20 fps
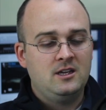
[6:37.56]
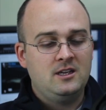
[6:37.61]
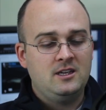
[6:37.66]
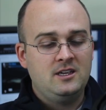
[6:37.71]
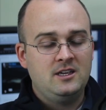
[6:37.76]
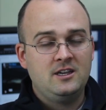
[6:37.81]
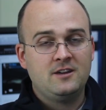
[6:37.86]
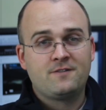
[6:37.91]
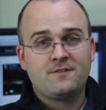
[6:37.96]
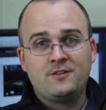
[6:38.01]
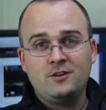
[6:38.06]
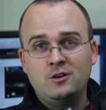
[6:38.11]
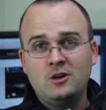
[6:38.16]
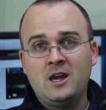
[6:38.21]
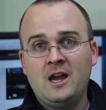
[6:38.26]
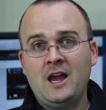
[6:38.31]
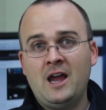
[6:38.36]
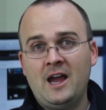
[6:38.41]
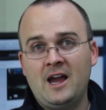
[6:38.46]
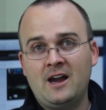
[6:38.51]
If you
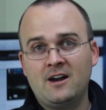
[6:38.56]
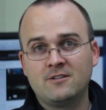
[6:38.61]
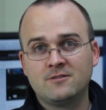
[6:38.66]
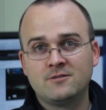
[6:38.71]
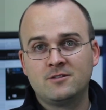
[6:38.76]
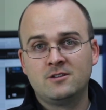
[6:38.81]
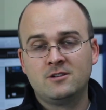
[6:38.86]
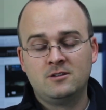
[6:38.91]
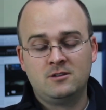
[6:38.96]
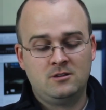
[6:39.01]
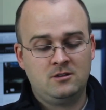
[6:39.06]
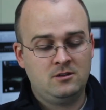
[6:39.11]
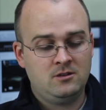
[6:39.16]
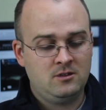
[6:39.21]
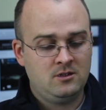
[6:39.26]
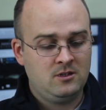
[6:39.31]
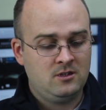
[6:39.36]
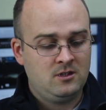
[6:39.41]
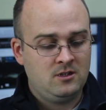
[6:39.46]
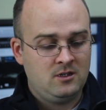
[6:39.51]
have
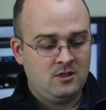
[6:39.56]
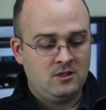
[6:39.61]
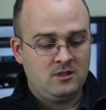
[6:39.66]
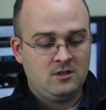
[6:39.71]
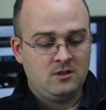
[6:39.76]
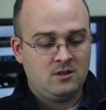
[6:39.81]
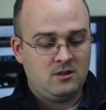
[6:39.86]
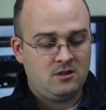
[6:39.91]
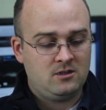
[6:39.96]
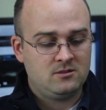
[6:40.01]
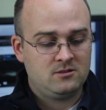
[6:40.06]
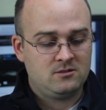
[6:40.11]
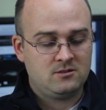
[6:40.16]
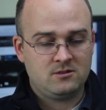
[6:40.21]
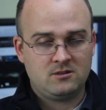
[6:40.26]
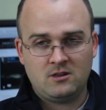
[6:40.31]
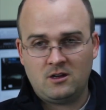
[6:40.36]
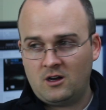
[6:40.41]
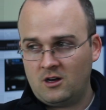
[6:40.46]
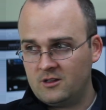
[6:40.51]

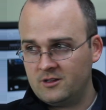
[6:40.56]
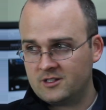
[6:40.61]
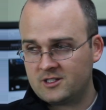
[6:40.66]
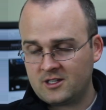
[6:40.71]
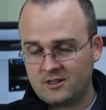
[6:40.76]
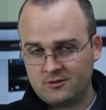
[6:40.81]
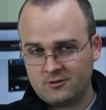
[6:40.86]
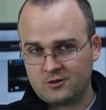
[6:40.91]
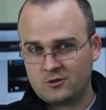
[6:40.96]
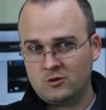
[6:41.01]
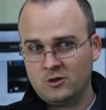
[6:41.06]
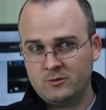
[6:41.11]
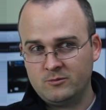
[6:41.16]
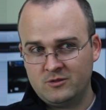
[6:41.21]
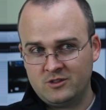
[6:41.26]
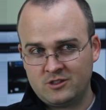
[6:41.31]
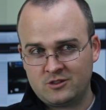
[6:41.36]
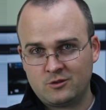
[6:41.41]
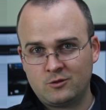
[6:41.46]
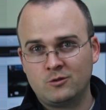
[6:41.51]
all this other
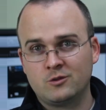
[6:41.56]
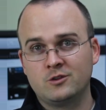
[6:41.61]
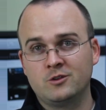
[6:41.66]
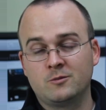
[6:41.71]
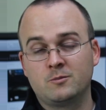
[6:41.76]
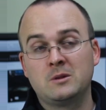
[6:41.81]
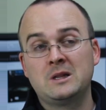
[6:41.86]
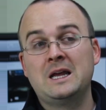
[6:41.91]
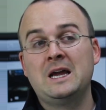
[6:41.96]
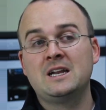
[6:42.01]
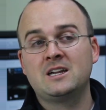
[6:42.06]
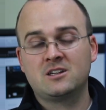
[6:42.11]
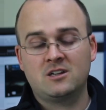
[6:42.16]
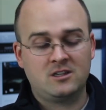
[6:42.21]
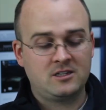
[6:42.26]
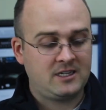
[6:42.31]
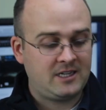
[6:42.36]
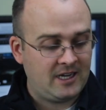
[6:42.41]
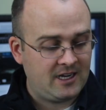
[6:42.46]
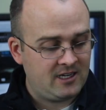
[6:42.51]
equipment, or you're planning
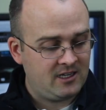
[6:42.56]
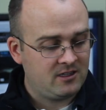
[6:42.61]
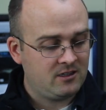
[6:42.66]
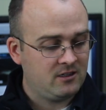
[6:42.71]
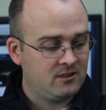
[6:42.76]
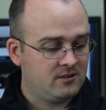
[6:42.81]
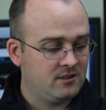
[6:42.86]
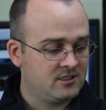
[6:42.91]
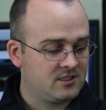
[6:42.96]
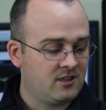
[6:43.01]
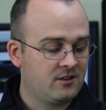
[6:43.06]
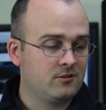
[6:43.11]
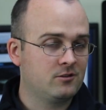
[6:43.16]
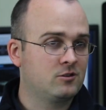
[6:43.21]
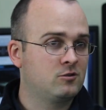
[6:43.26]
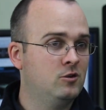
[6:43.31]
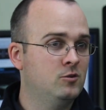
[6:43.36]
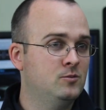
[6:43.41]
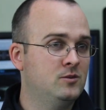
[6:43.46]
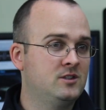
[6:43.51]
on getting this other
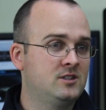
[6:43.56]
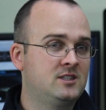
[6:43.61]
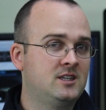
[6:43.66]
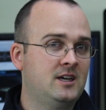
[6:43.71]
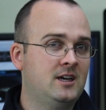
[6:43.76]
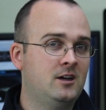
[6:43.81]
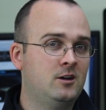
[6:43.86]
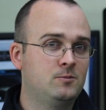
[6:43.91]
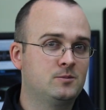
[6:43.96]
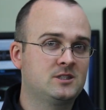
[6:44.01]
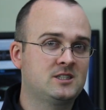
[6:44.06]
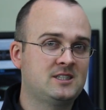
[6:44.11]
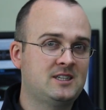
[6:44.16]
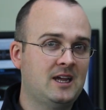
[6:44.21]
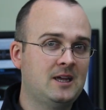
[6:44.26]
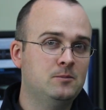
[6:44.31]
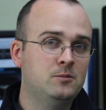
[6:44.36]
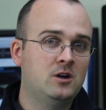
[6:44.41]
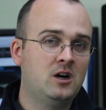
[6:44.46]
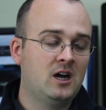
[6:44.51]
equipment to help
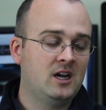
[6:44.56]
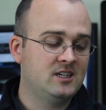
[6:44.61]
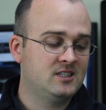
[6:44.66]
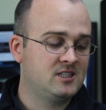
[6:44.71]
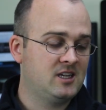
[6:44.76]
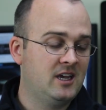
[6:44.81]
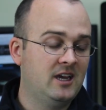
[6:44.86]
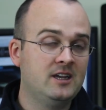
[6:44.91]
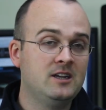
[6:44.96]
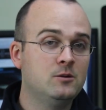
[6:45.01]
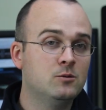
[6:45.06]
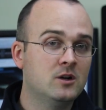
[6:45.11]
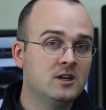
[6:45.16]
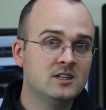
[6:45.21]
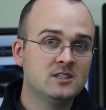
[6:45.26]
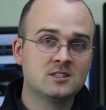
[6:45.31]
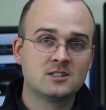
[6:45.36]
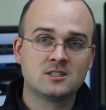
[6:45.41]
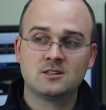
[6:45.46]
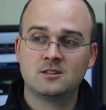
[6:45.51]
stabilize
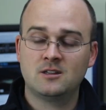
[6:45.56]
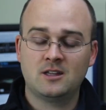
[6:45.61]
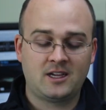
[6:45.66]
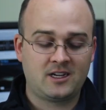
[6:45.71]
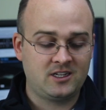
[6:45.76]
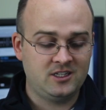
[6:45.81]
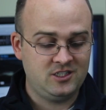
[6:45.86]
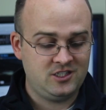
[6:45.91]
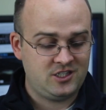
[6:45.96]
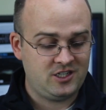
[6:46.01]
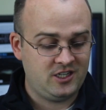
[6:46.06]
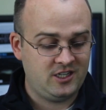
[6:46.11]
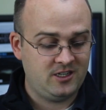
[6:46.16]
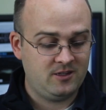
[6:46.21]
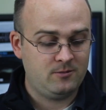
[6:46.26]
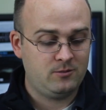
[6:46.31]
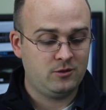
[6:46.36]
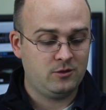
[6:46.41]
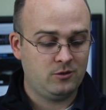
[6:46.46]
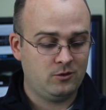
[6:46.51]
anyways, like a
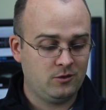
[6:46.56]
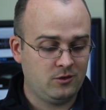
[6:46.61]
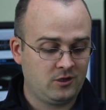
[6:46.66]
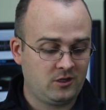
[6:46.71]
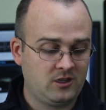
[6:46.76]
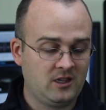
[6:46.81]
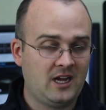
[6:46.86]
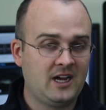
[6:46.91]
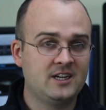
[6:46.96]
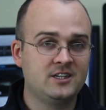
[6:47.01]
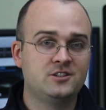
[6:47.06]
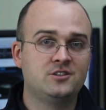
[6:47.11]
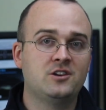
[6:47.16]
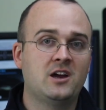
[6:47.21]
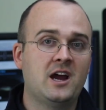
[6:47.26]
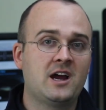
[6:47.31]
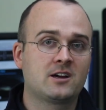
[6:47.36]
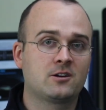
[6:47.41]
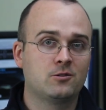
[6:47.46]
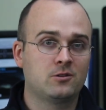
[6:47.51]
jib or a glide
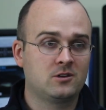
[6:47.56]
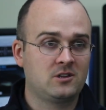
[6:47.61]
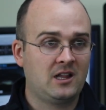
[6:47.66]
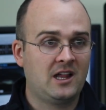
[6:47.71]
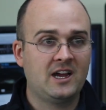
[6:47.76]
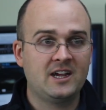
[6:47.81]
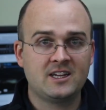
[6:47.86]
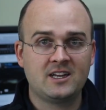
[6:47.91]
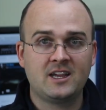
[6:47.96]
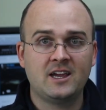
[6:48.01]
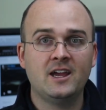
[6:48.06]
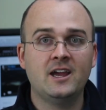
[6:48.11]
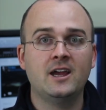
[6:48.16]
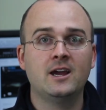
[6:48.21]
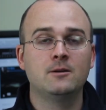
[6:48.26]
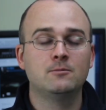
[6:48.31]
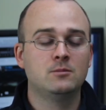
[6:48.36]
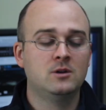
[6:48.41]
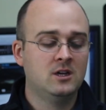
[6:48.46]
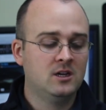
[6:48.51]
track or glide
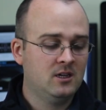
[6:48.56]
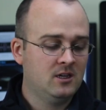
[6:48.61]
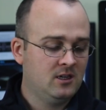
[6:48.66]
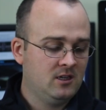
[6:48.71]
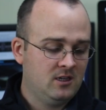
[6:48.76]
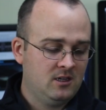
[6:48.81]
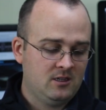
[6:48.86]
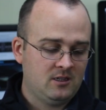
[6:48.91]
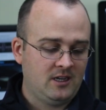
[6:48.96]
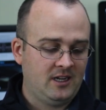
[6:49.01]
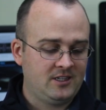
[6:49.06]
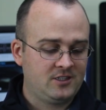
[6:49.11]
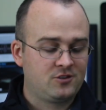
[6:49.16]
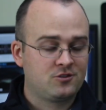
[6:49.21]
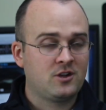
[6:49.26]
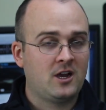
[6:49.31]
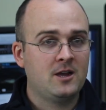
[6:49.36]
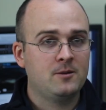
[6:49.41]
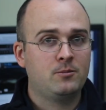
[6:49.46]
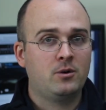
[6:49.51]
cam, nice
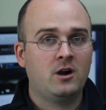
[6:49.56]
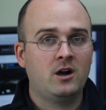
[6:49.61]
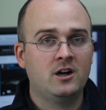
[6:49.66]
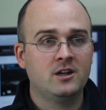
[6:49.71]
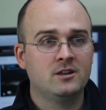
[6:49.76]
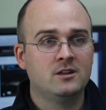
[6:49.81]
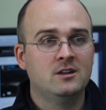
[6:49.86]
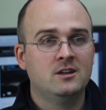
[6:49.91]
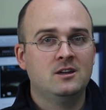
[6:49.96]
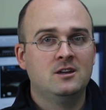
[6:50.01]
tripod,